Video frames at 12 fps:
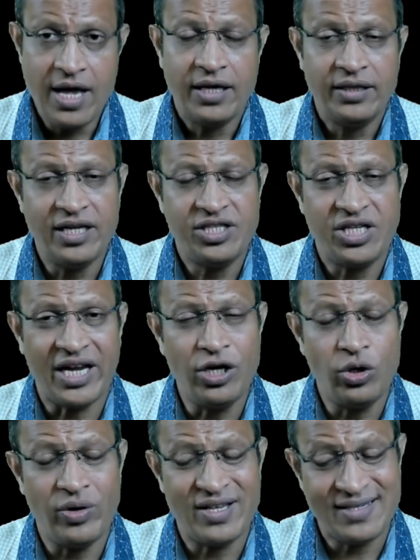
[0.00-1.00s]
They check
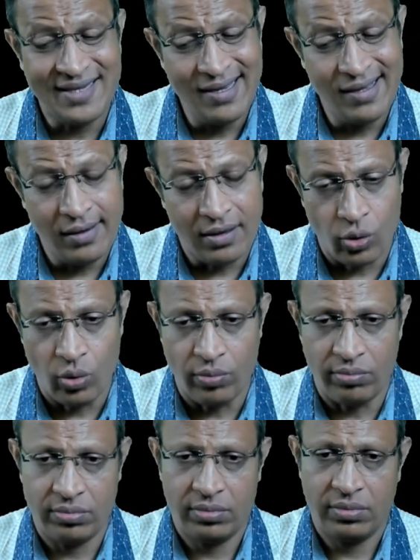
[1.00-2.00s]
into a single room
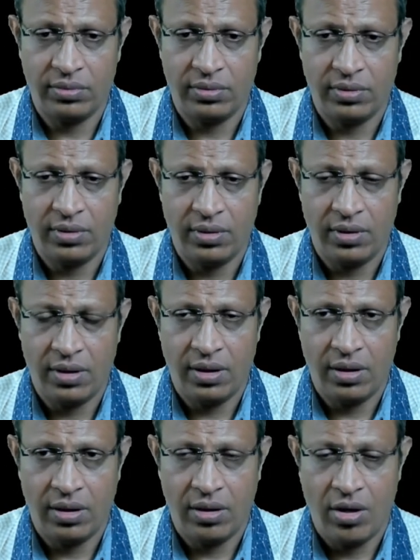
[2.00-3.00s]

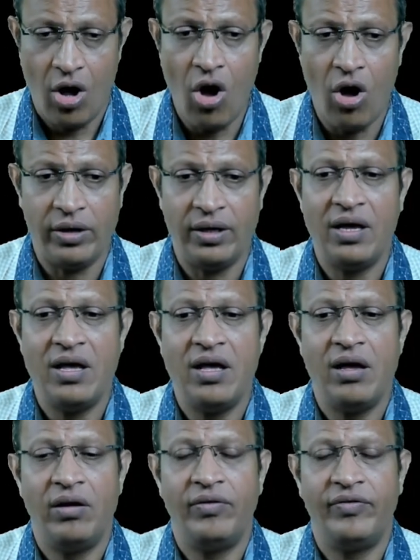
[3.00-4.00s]
on
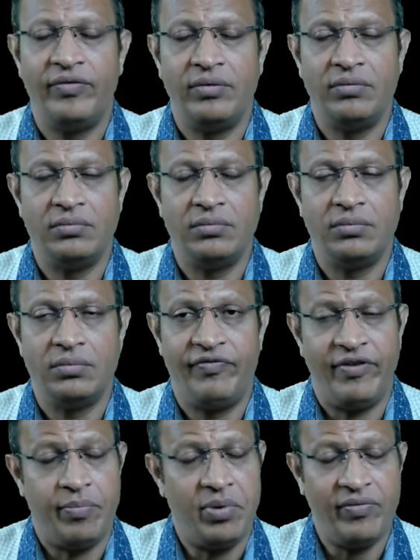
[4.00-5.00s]

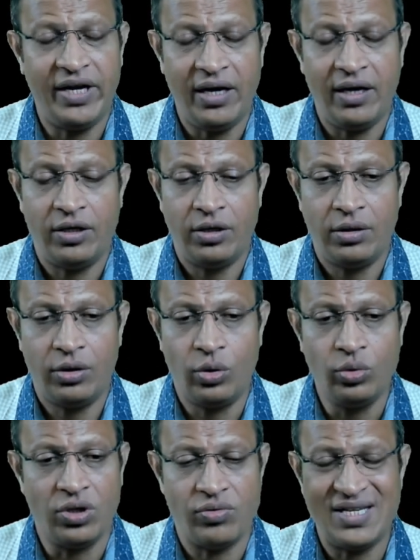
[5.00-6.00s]
February
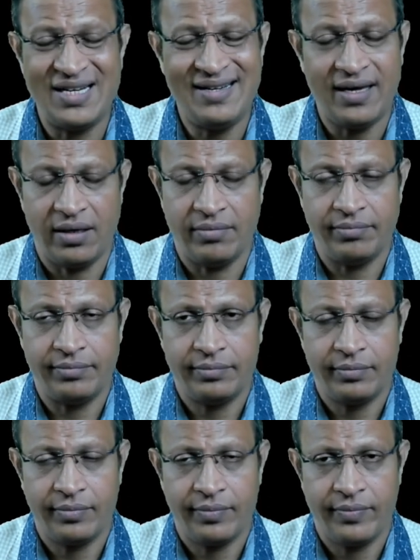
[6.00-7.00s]
2010.
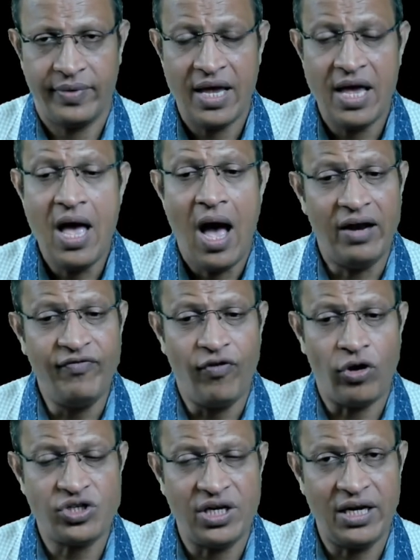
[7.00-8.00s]

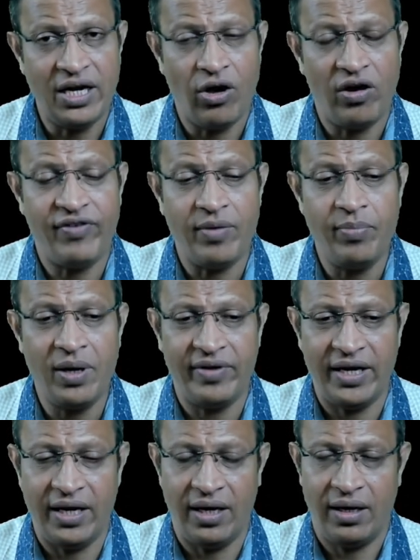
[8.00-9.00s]
Unfortunately, on
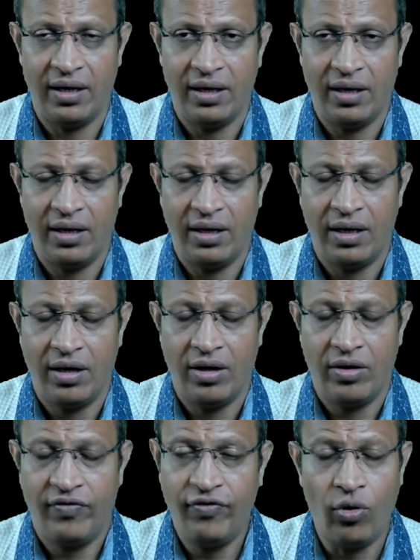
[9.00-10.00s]
February
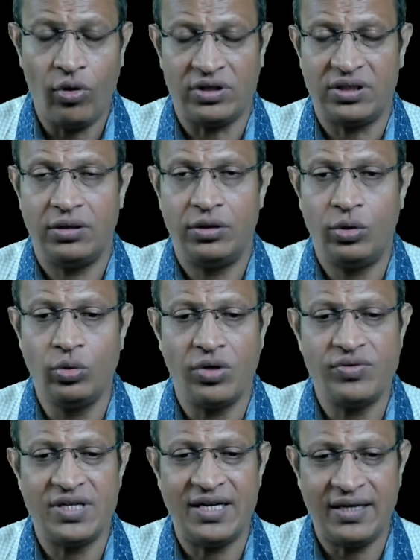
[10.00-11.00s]
4th,
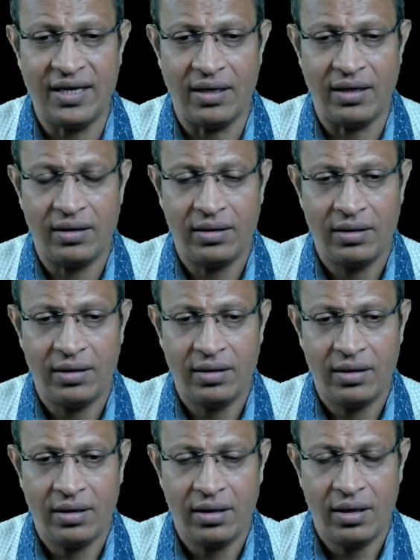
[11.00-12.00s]
2010,
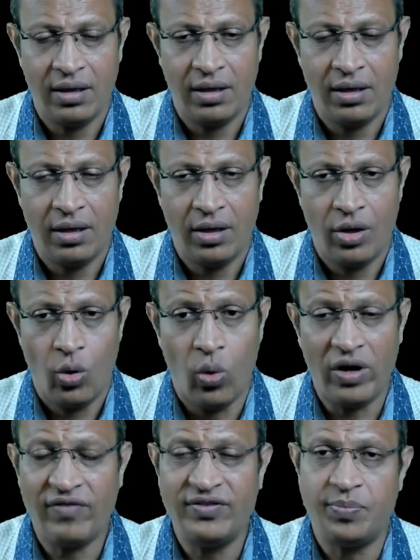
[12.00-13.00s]
one
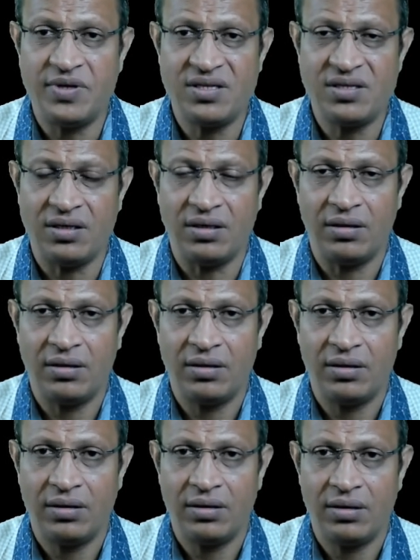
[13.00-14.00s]
of the person
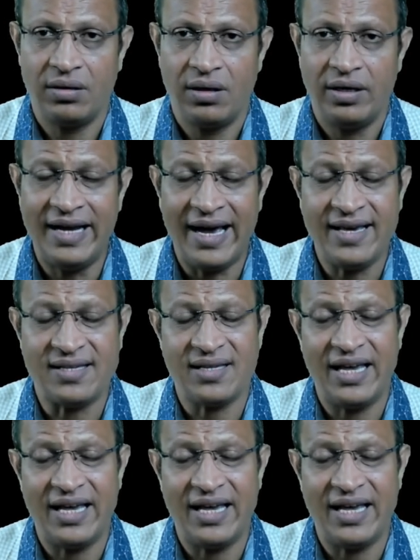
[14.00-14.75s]
dies